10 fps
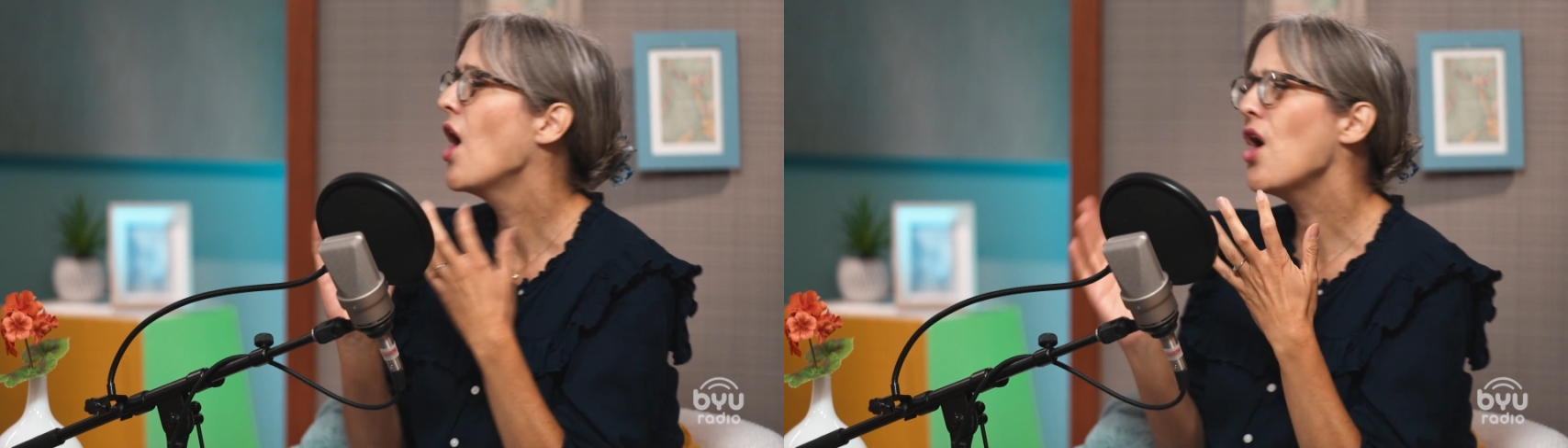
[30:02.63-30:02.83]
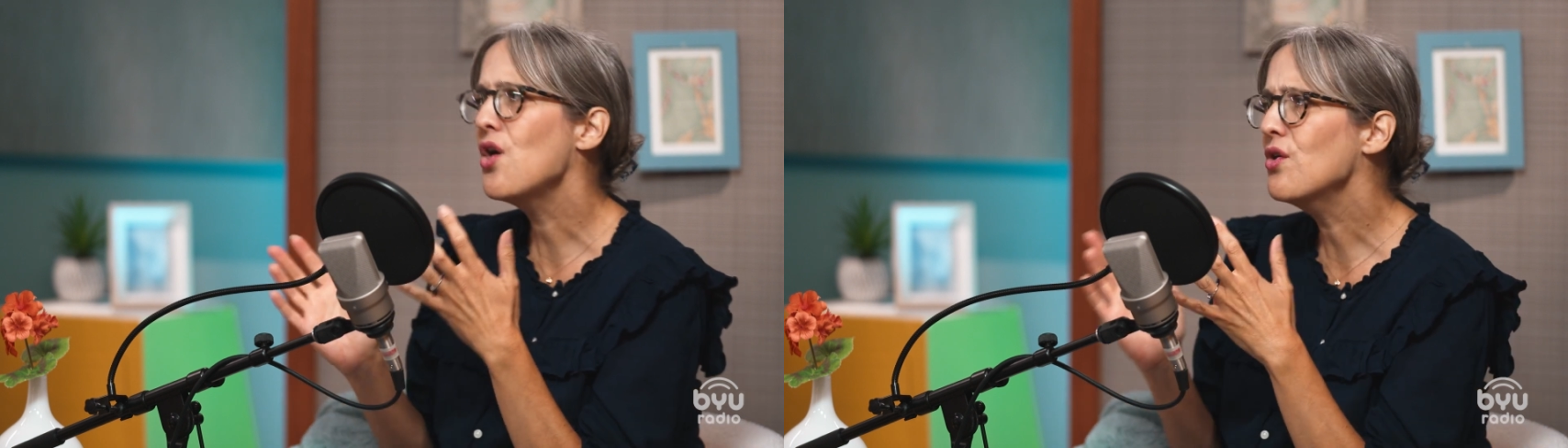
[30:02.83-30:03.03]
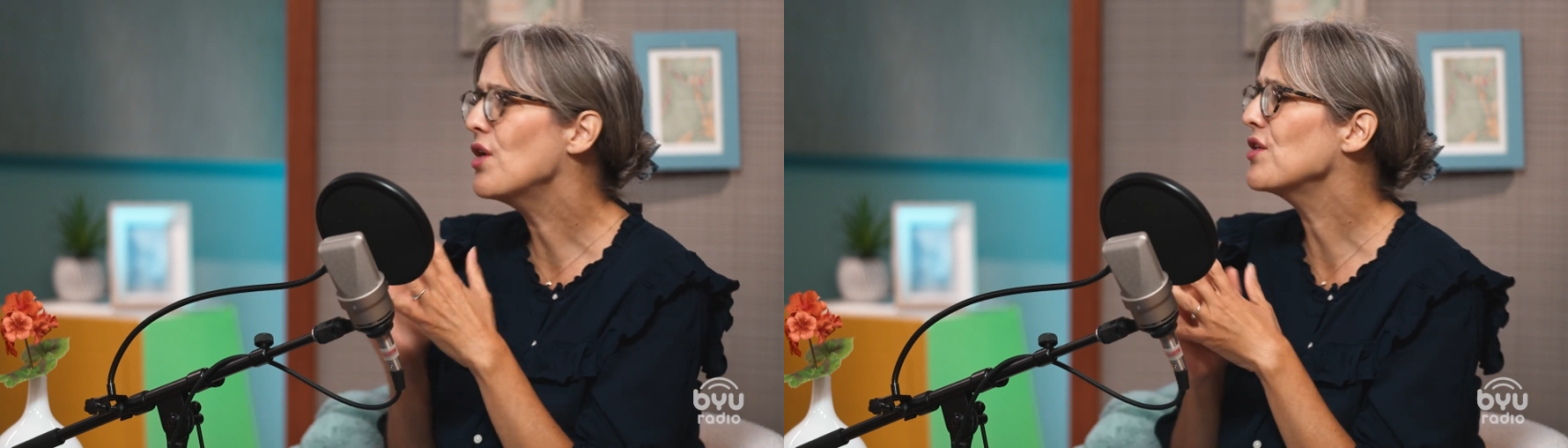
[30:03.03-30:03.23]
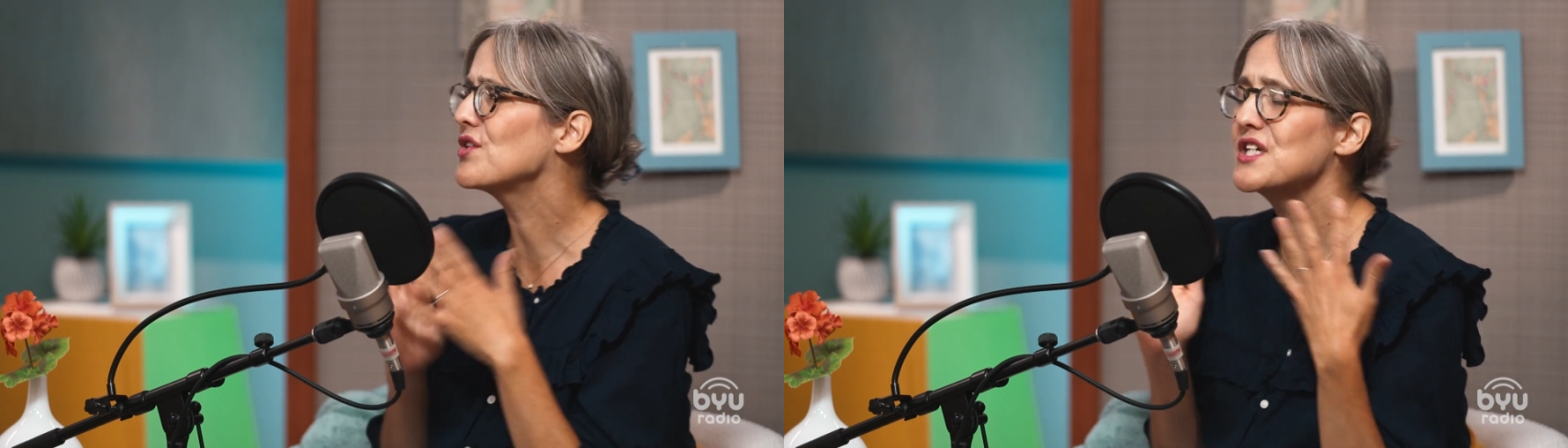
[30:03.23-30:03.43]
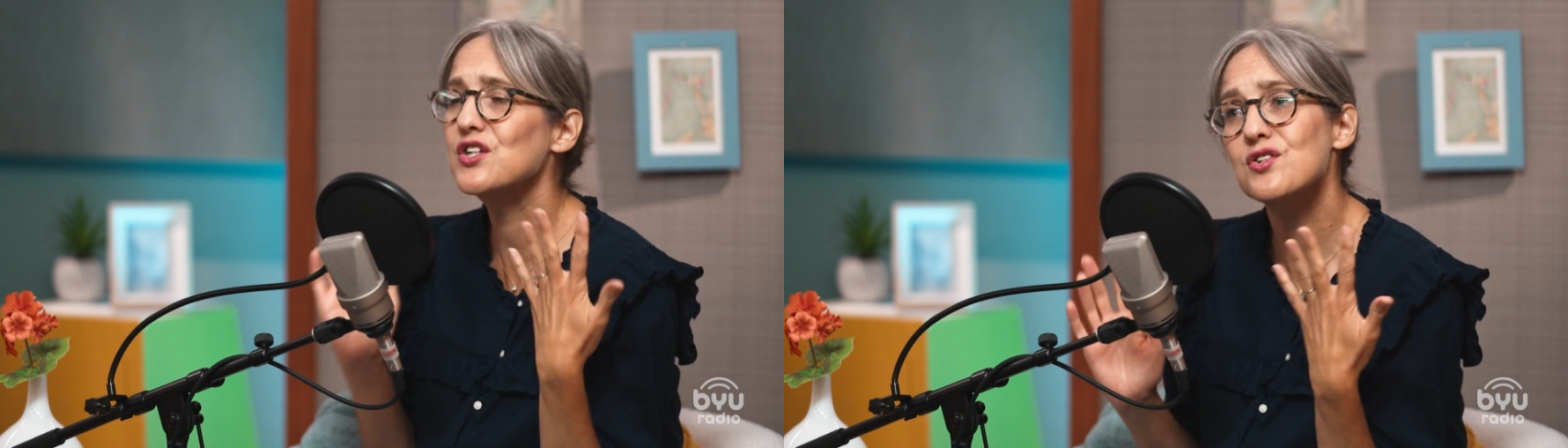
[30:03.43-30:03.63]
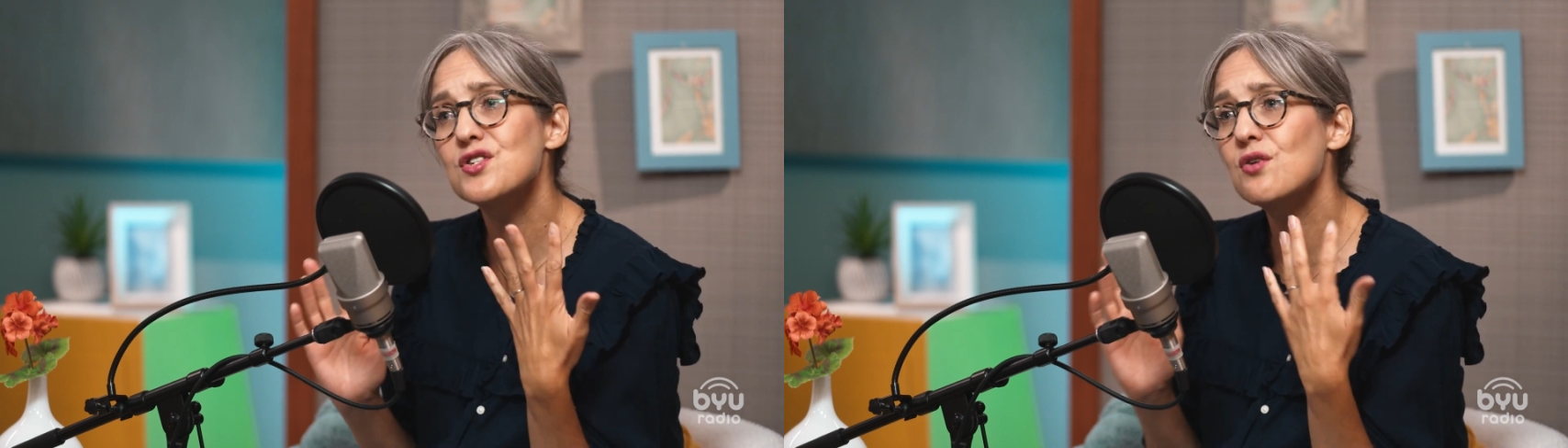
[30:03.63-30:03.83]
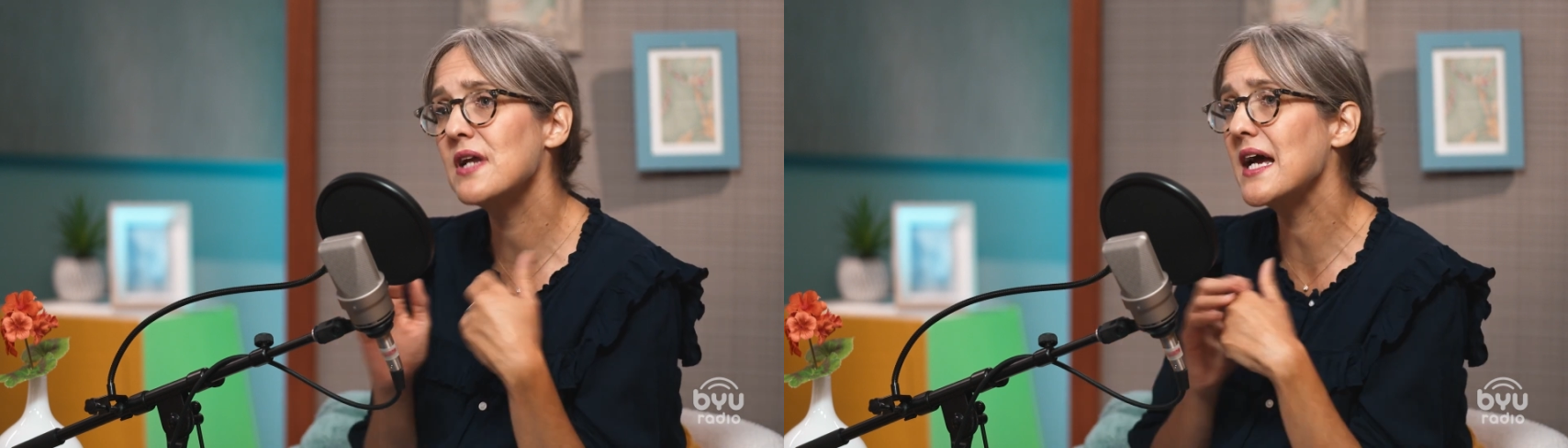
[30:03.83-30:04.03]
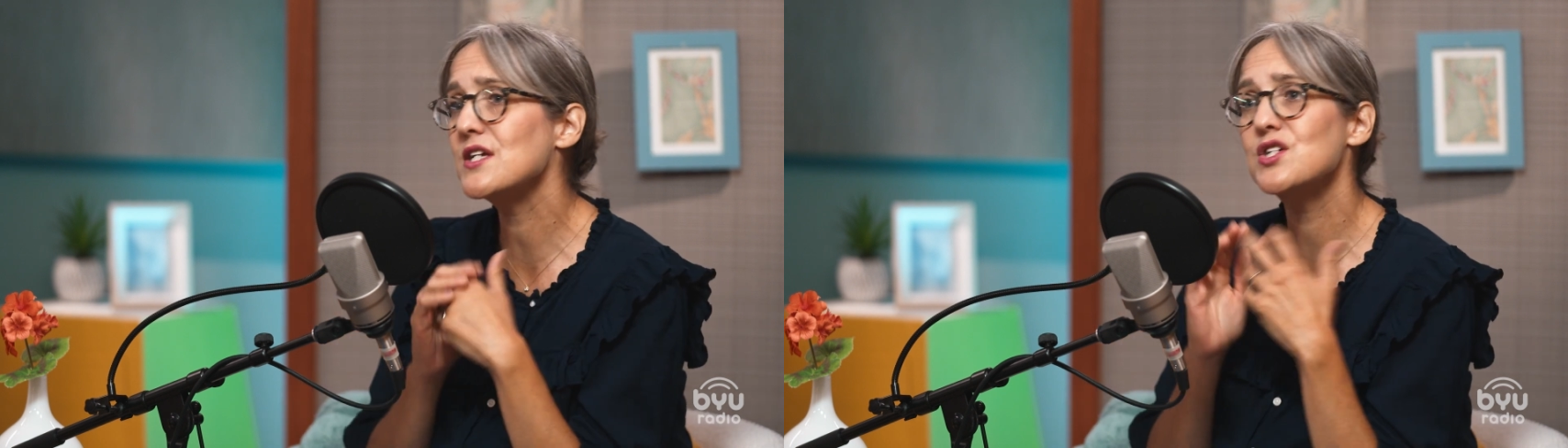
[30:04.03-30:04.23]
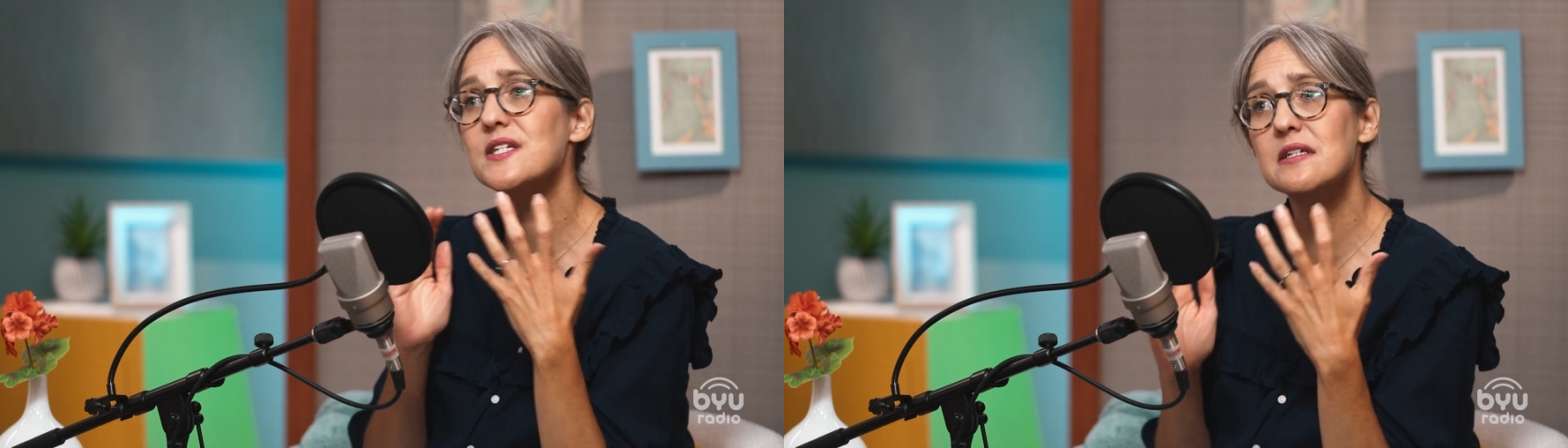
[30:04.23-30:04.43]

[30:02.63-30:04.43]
Oh, your teacher's so nice. She's